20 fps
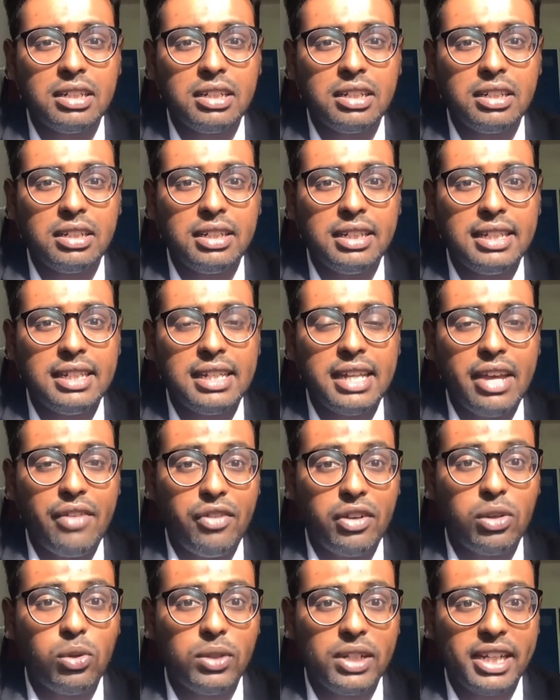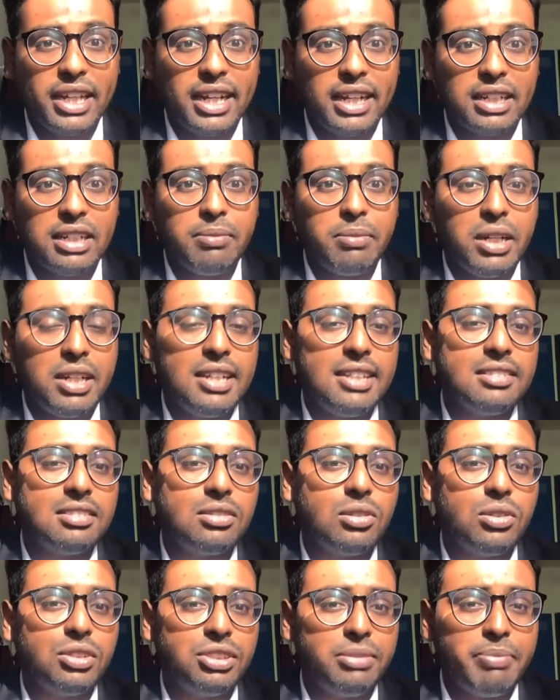he have a good character, but
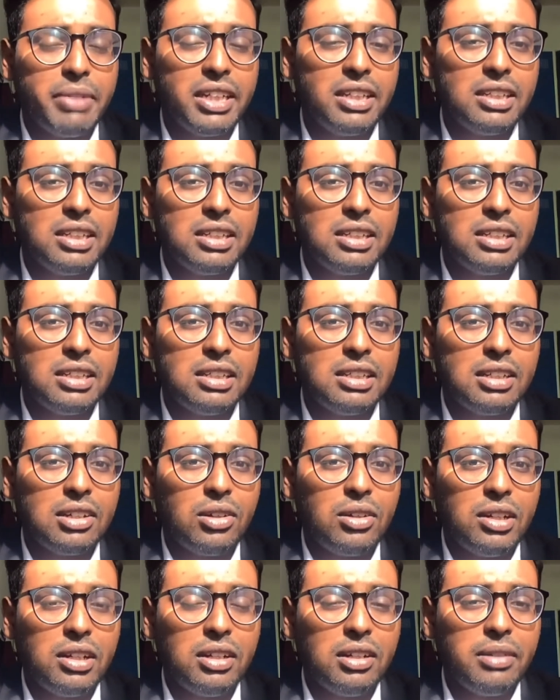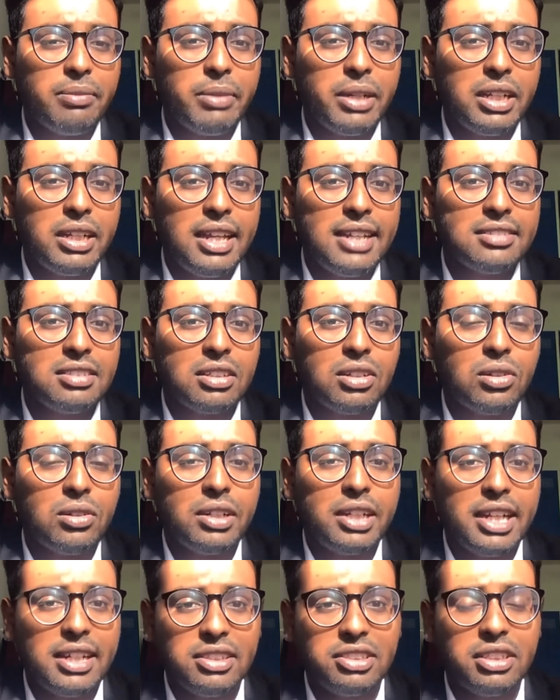there's a
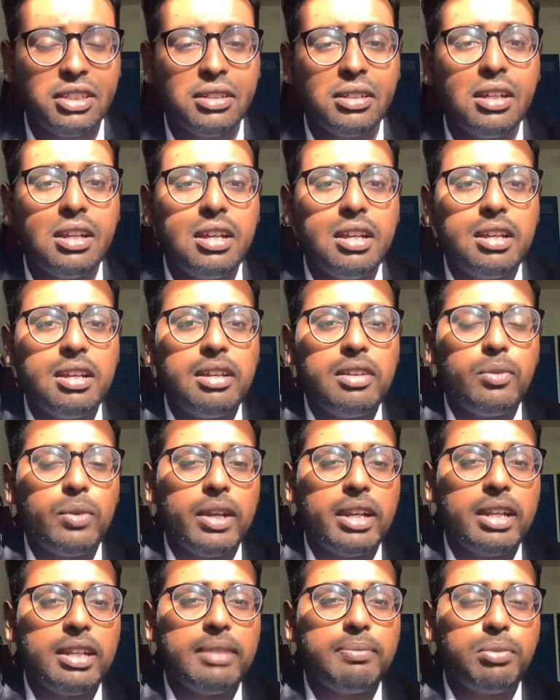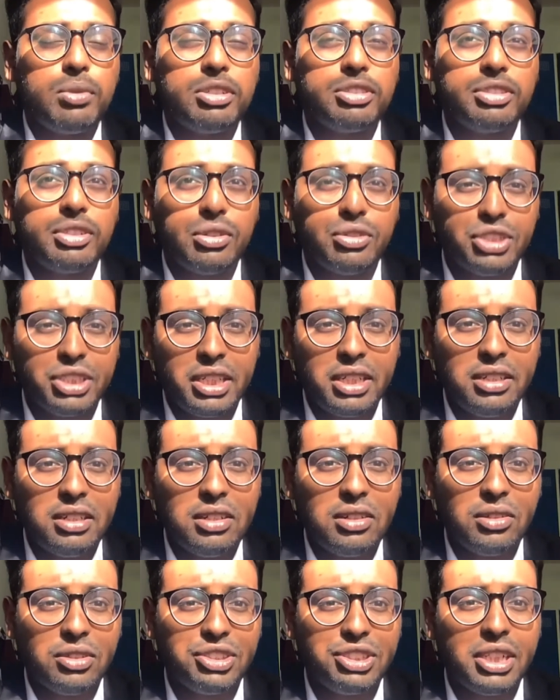contention when the prosecution
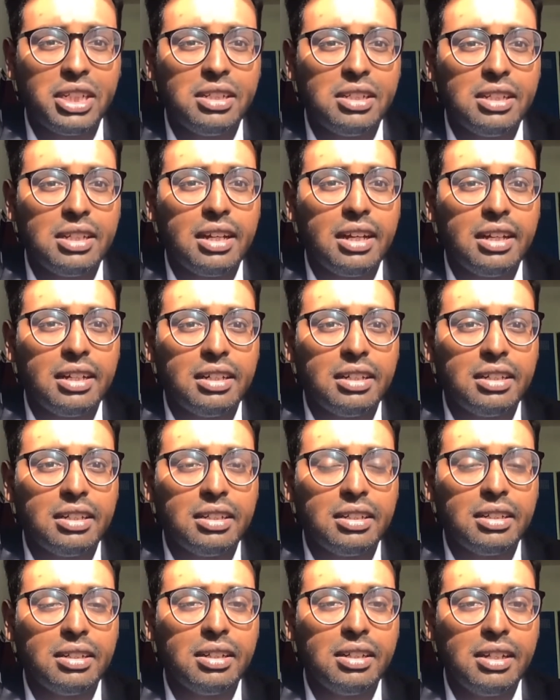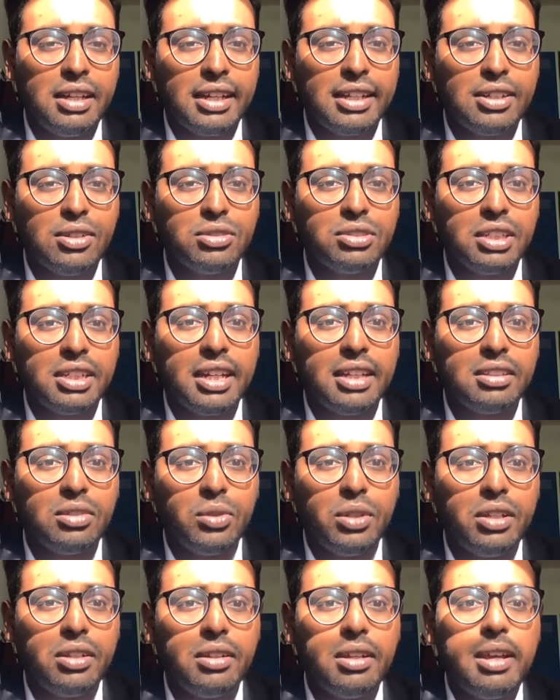question the accused in other
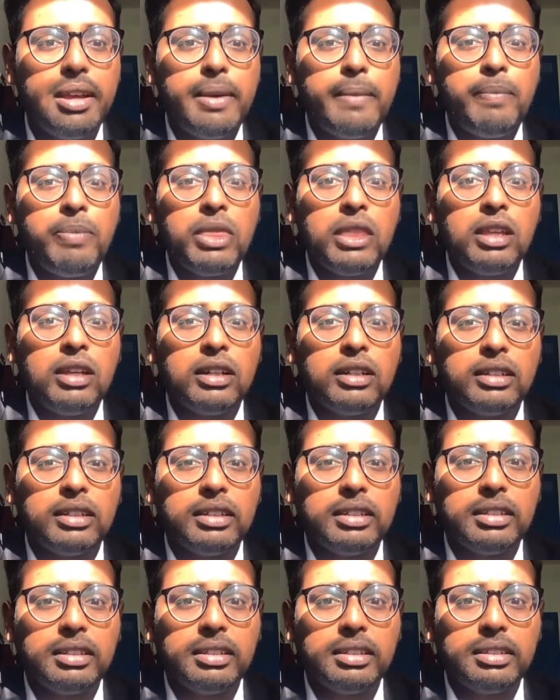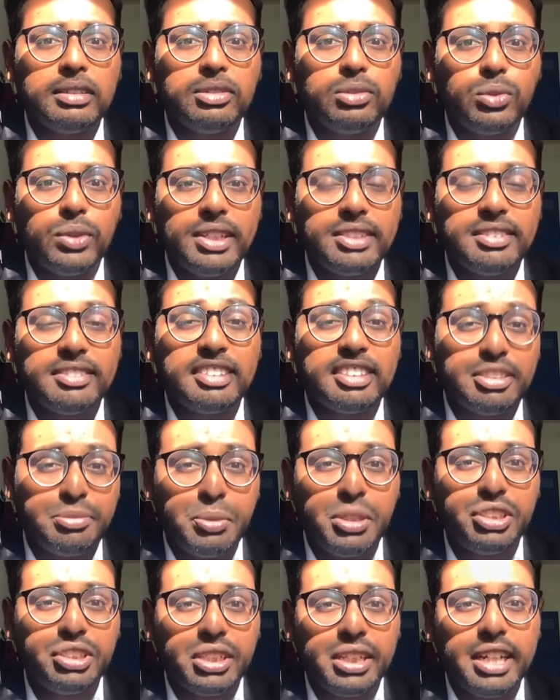way to raise a
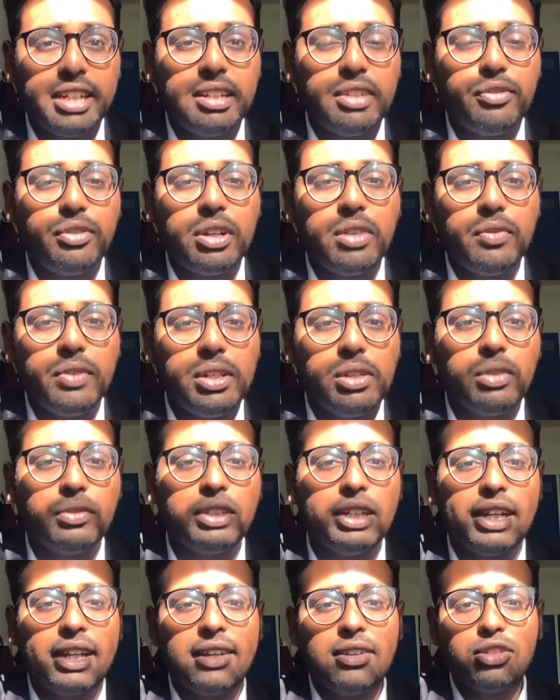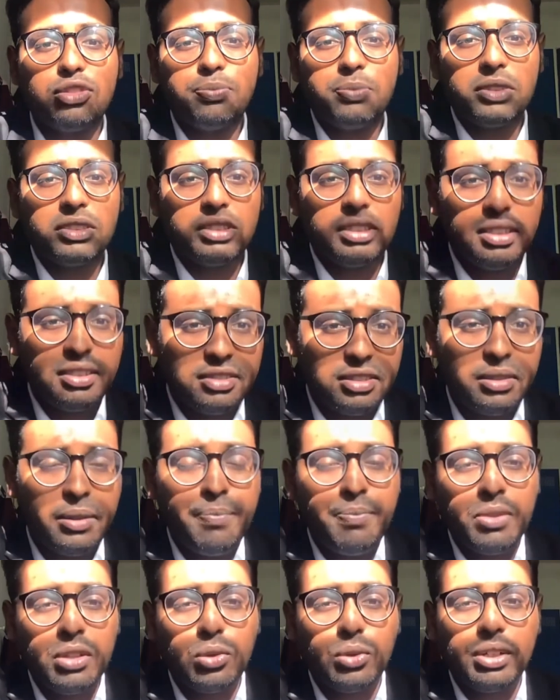suspicion and different view of the accused person's
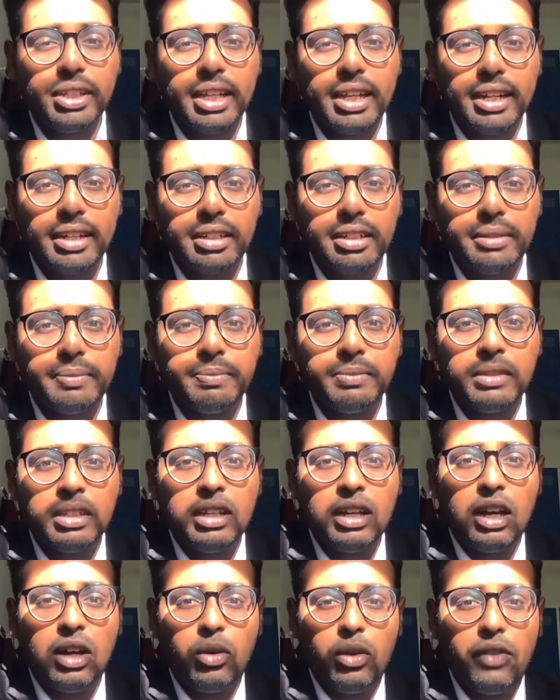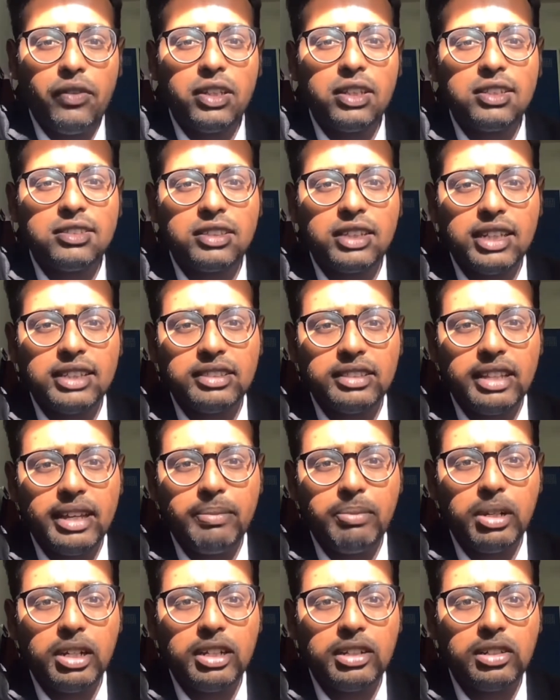good character. However, in this case, the
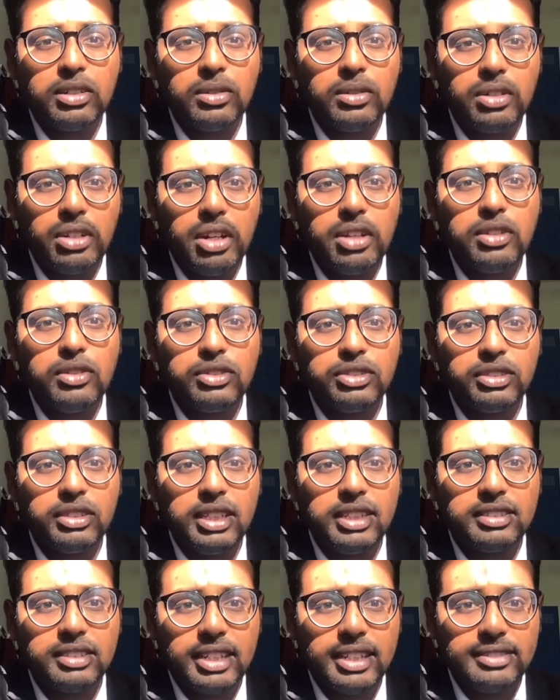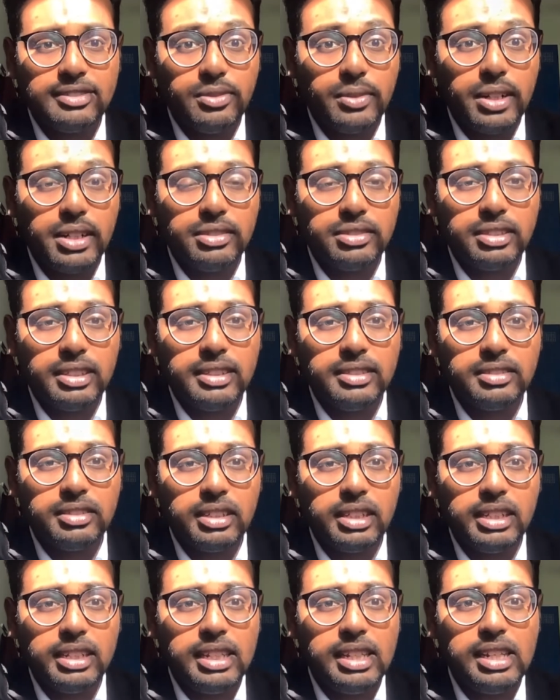appellant could not use this case well, since
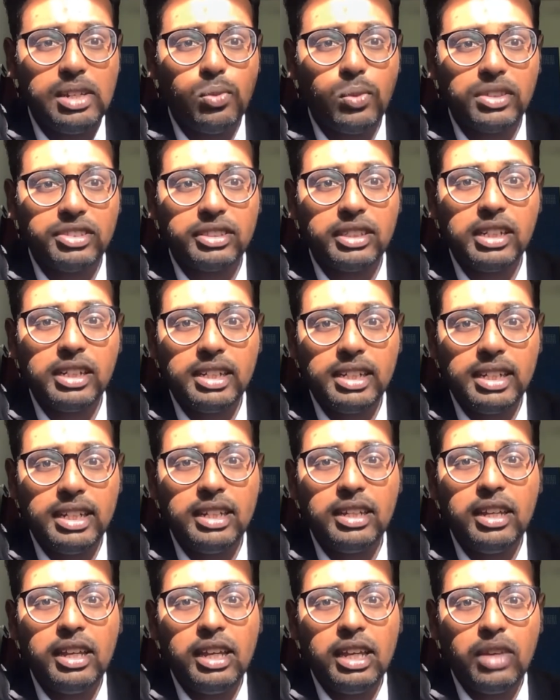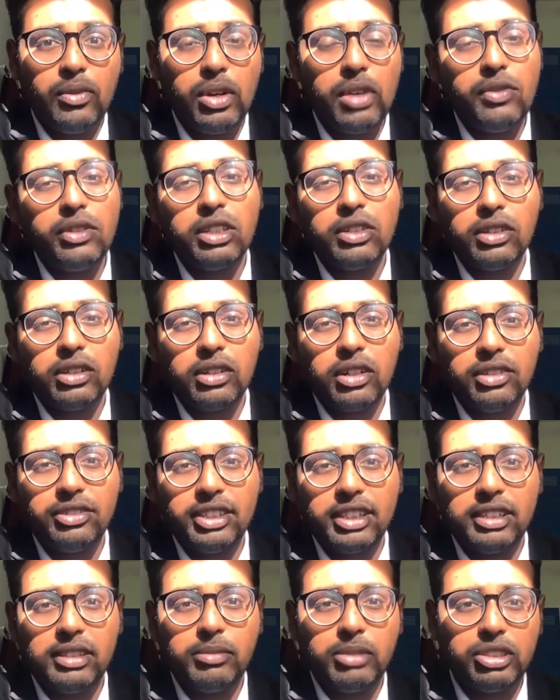he was guilty even with the
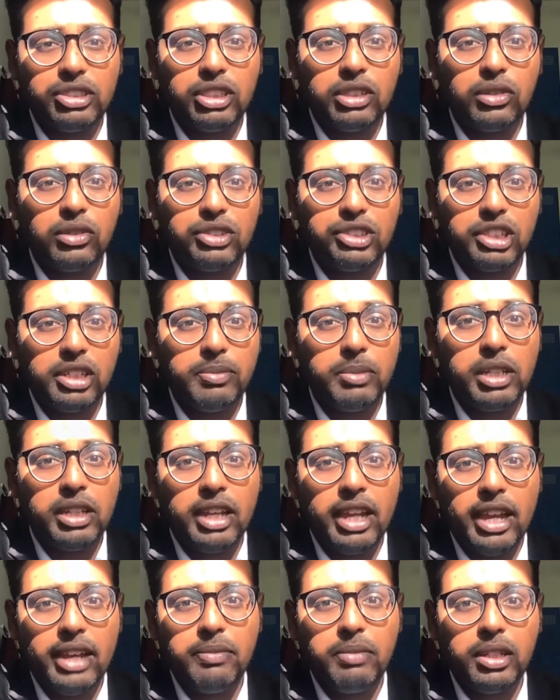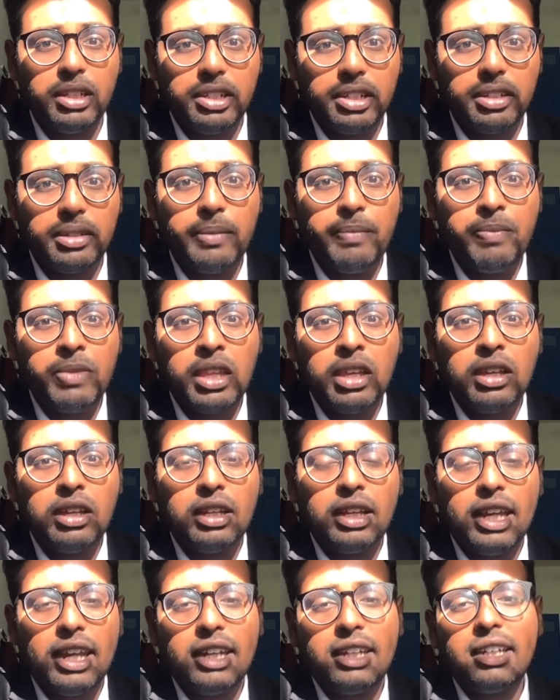cross-examination question being admitted.
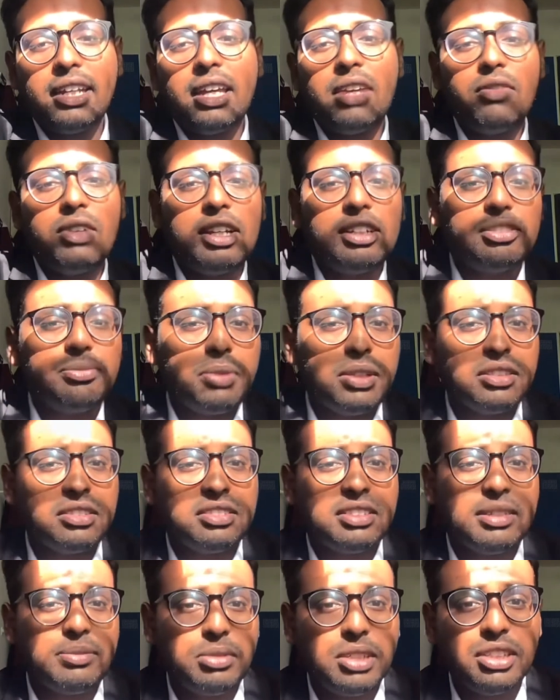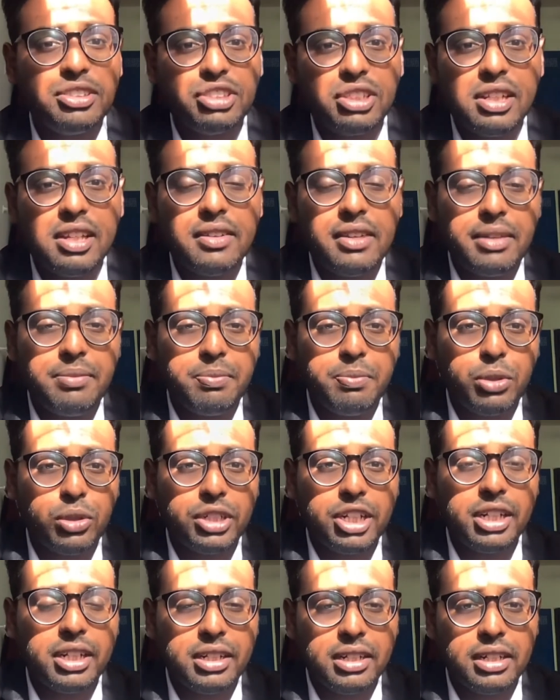Character evidence plays a substantial and
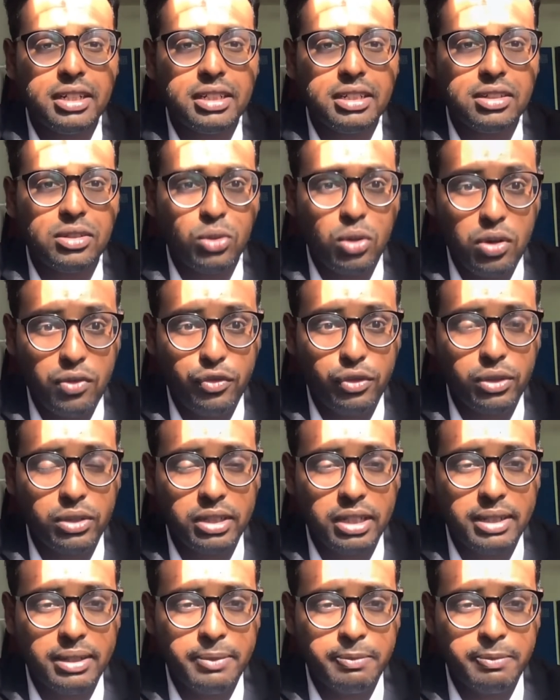important role for the